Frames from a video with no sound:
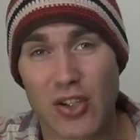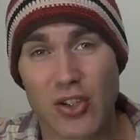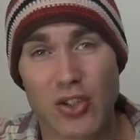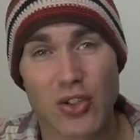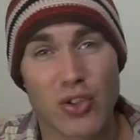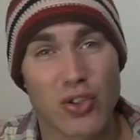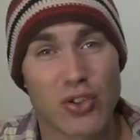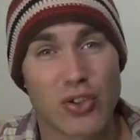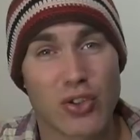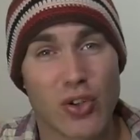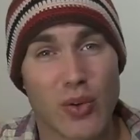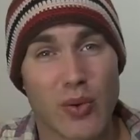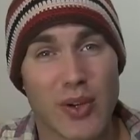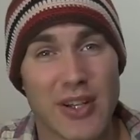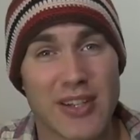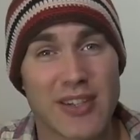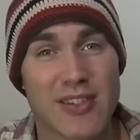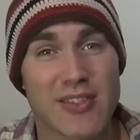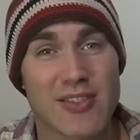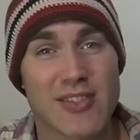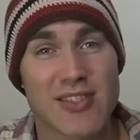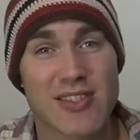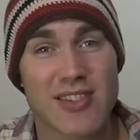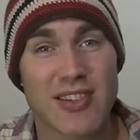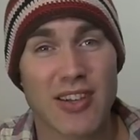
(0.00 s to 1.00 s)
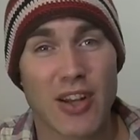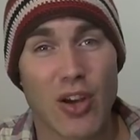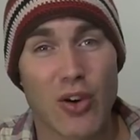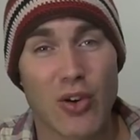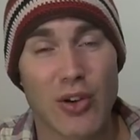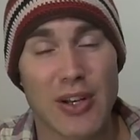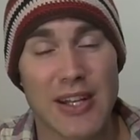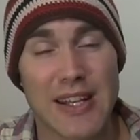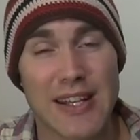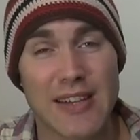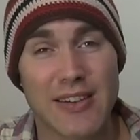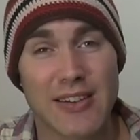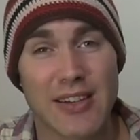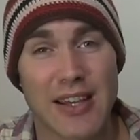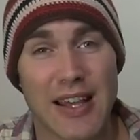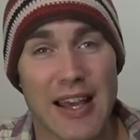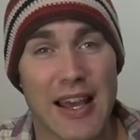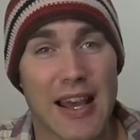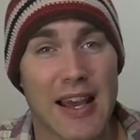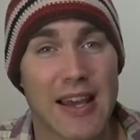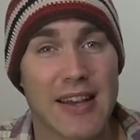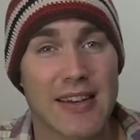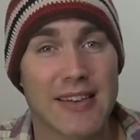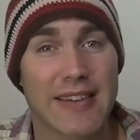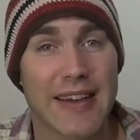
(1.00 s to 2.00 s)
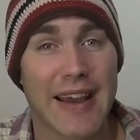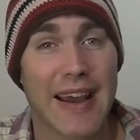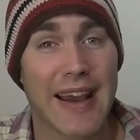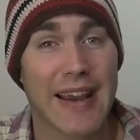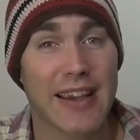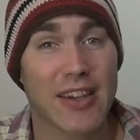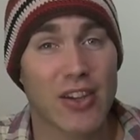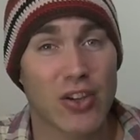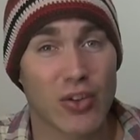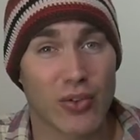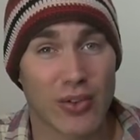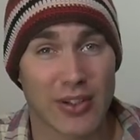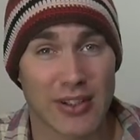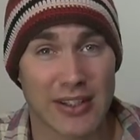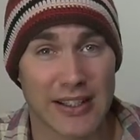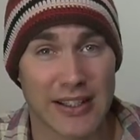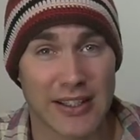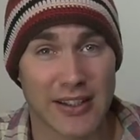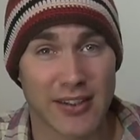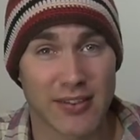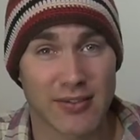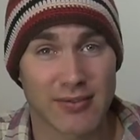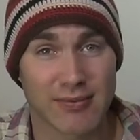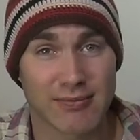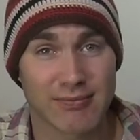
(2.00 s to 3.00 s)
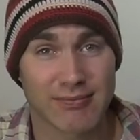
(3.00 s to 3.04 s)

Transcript: you do it slowly and accurately.